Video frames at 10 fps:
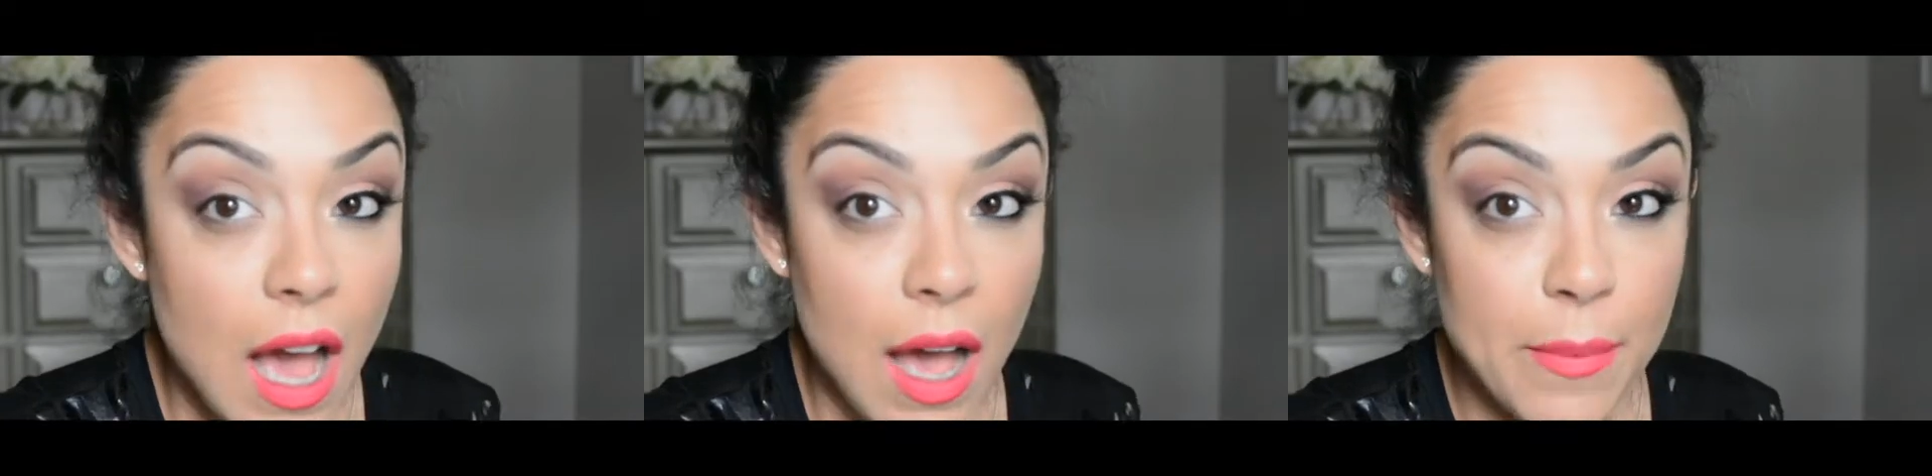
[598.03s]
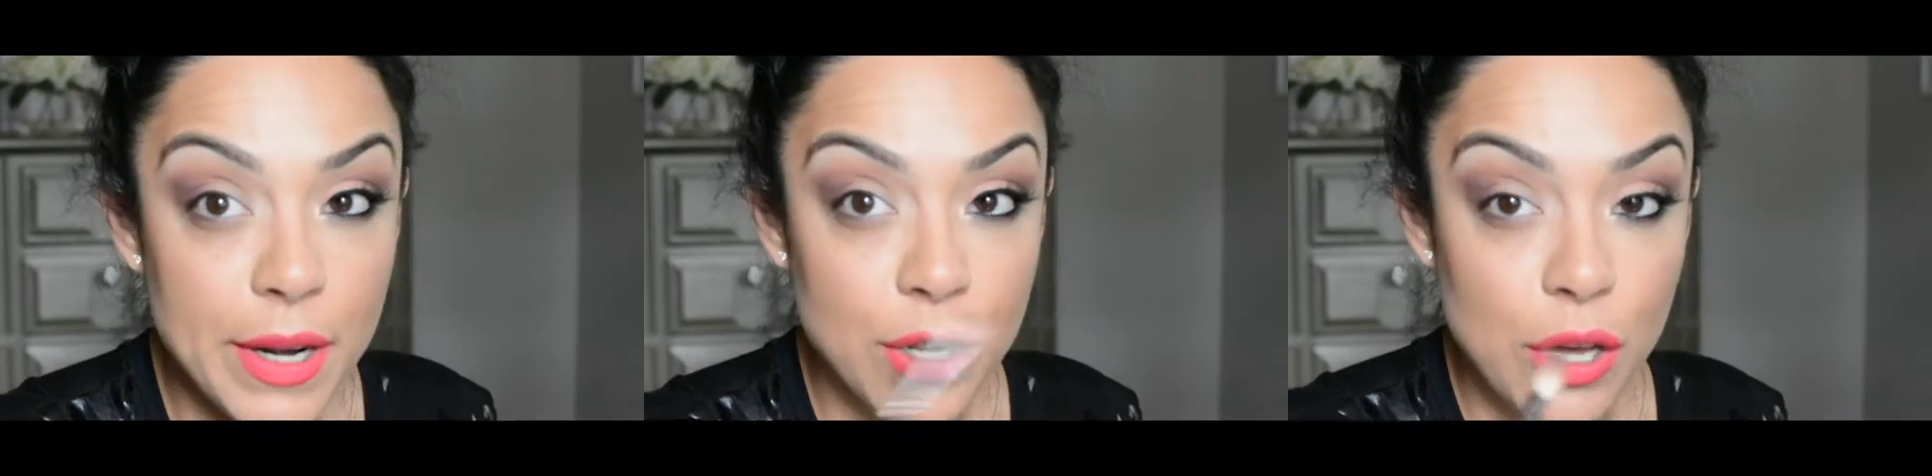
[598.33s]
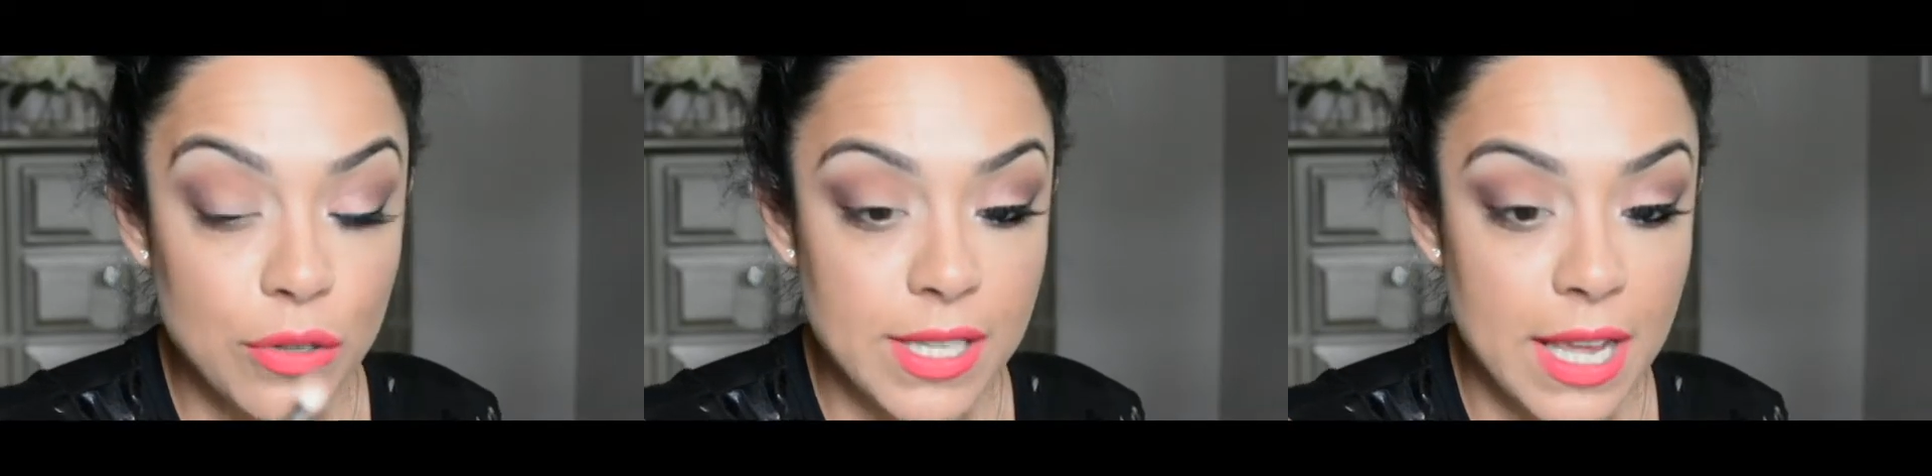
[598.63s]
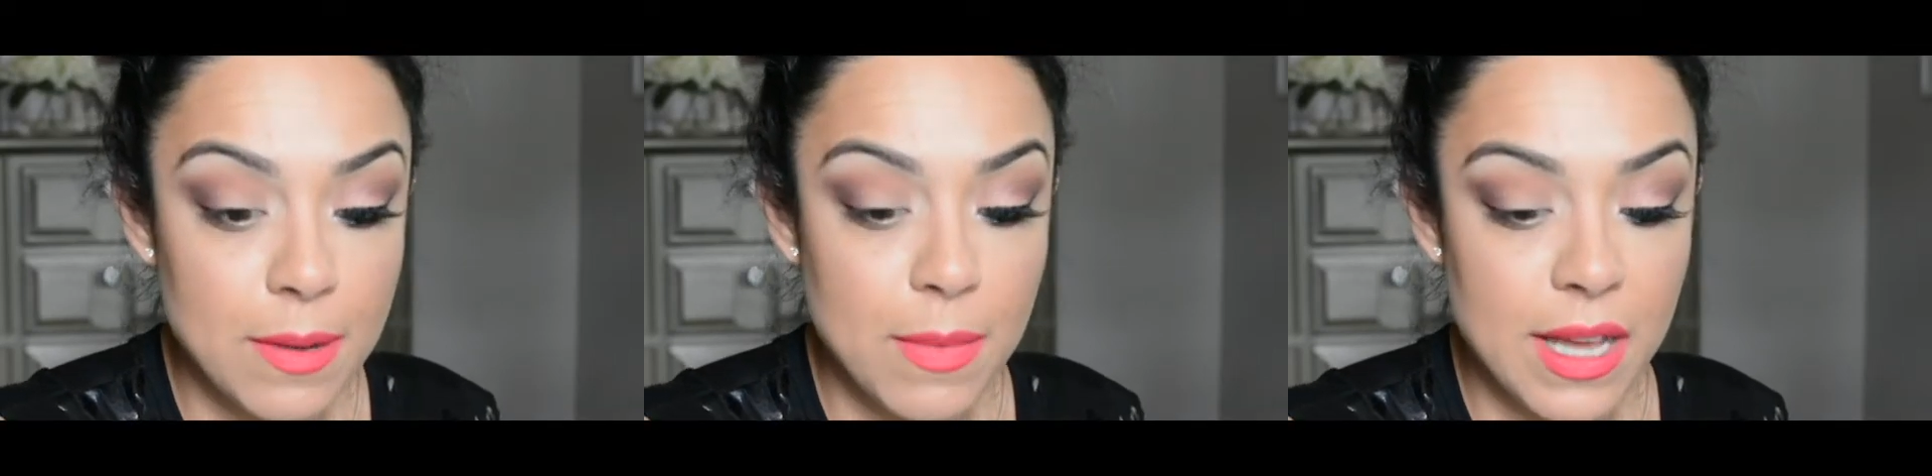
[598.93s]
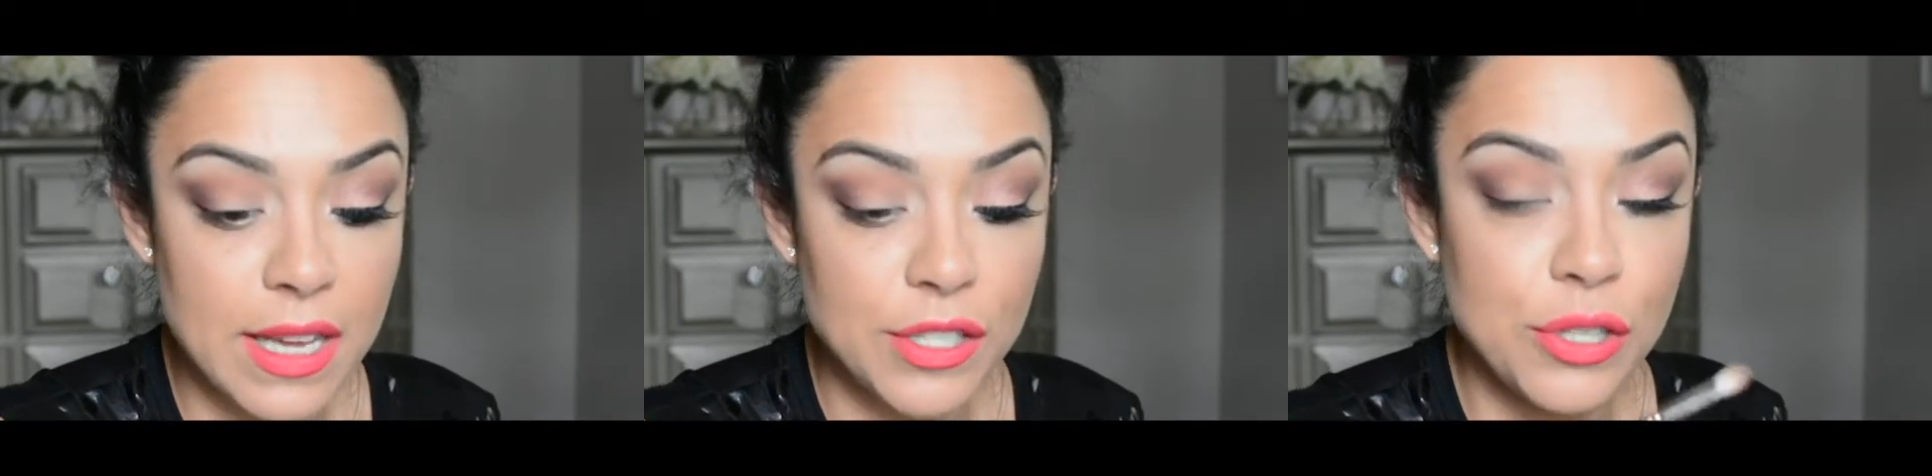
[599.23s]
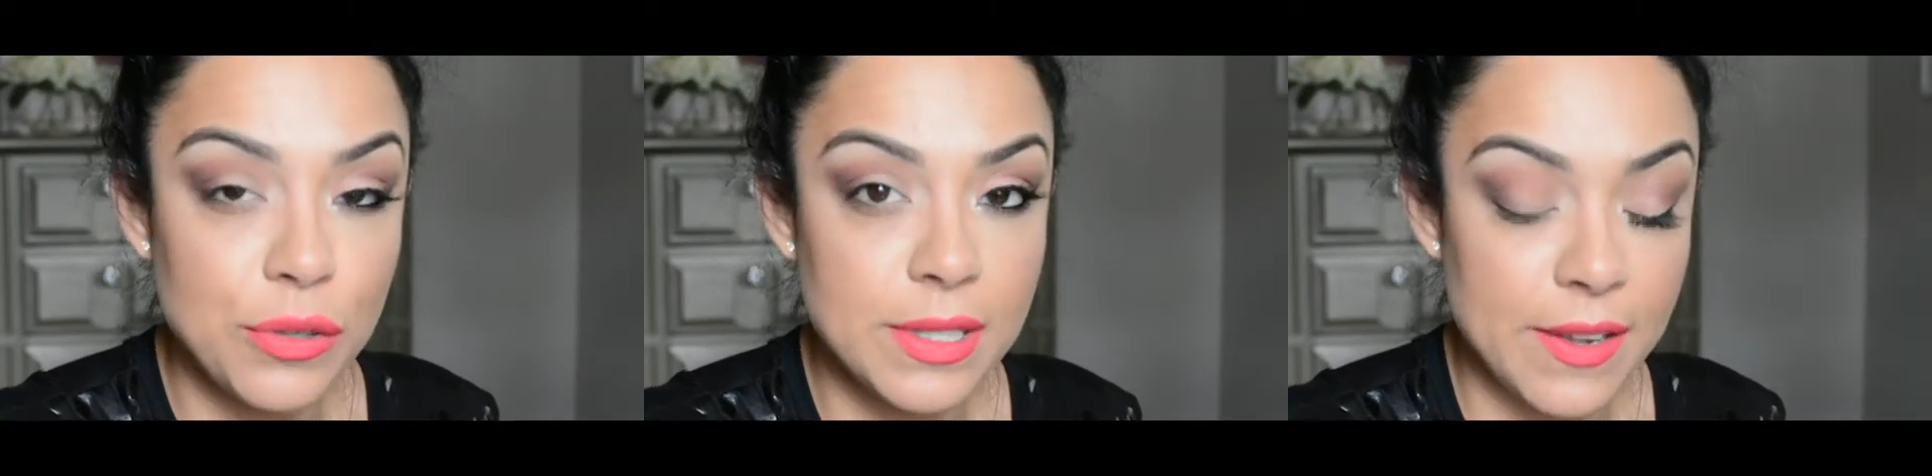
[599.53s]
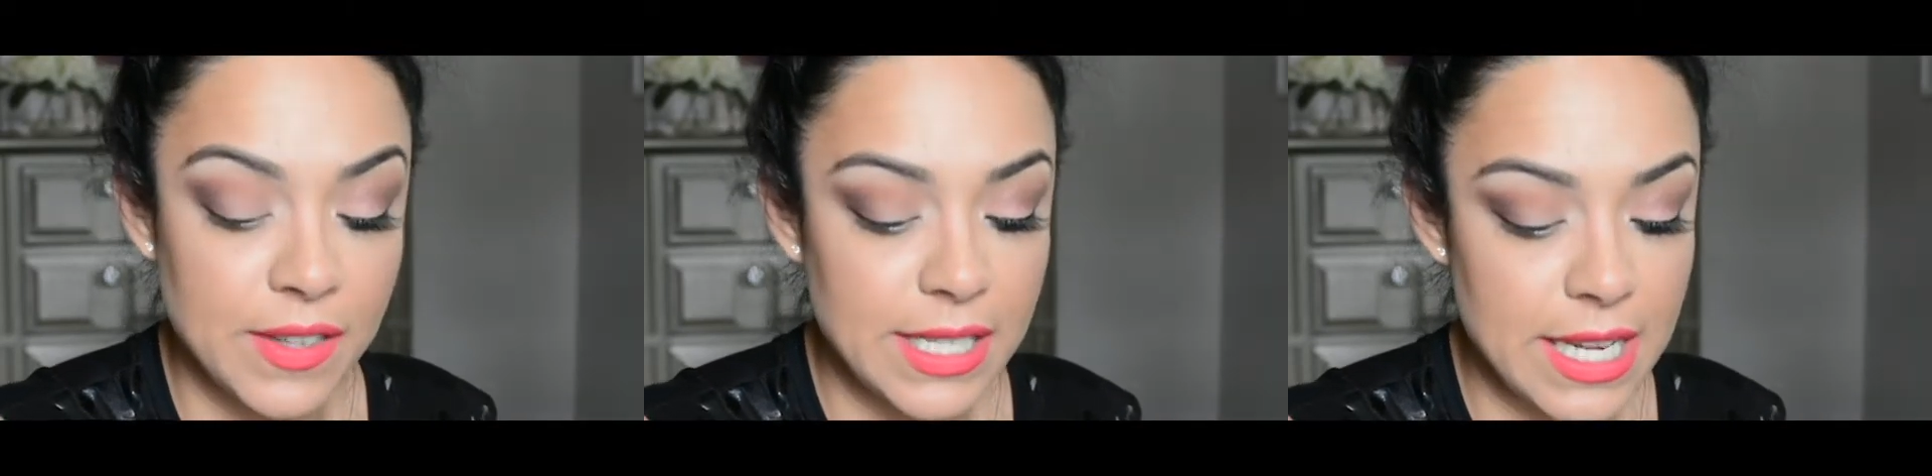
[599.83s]
I'm going to go take my
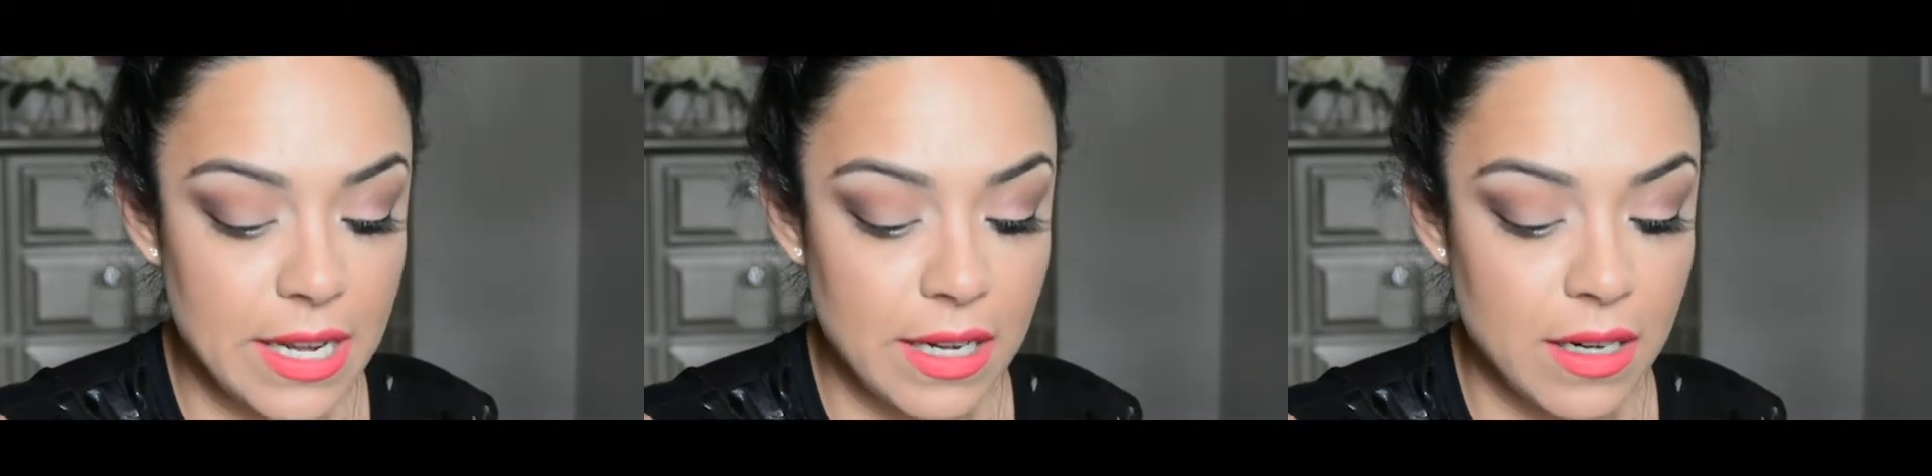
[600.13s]
217